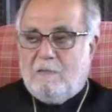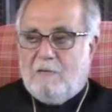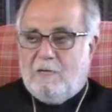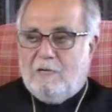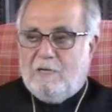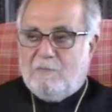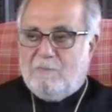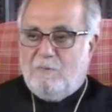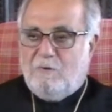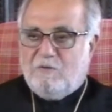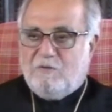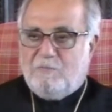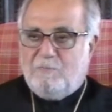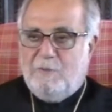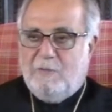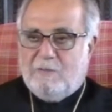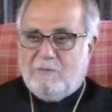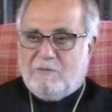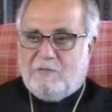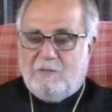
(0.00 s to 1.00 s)
I almost
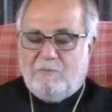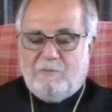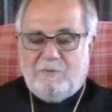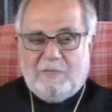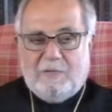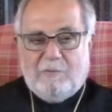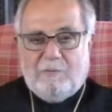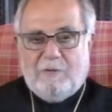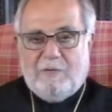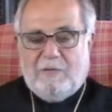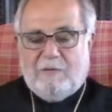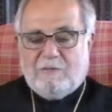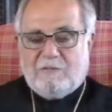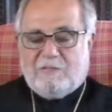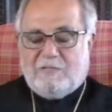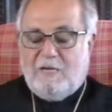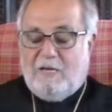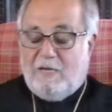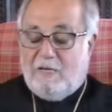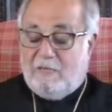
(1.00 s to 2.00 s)
melted when I went
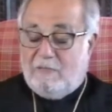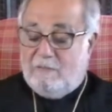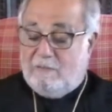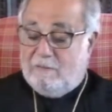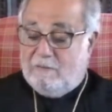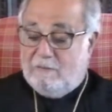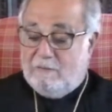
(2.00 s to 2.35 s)
outside.